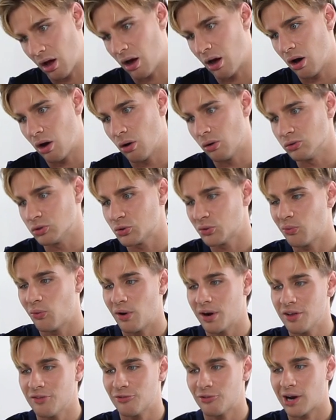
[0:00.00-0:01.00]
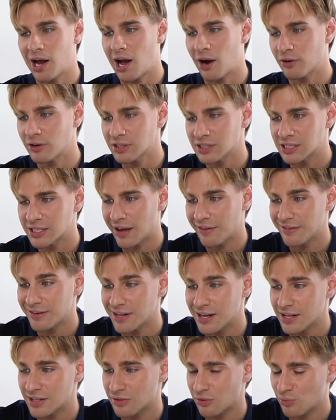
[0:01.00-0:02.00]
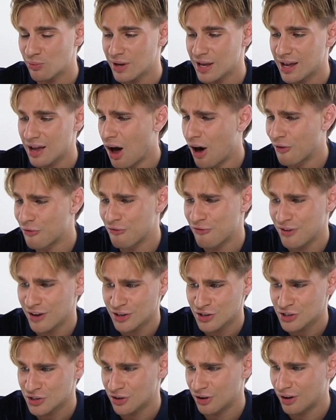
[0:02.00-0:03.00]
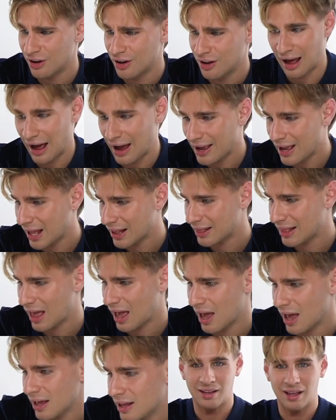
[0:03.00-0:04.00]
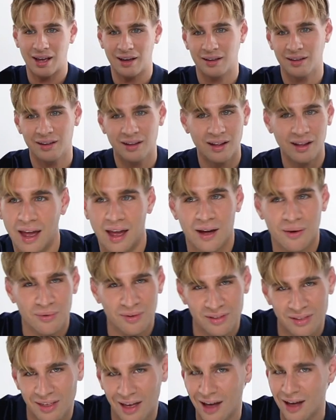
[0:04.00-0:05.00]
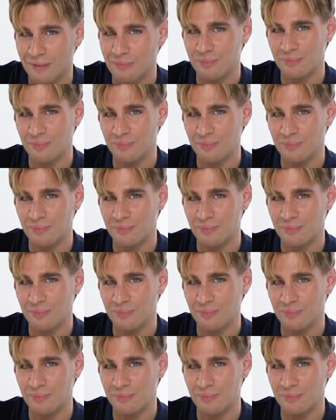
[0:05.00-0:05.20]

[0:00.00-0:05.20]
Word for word: Oh, 24 hours, 7 days a week official. I get that. I can hang with that.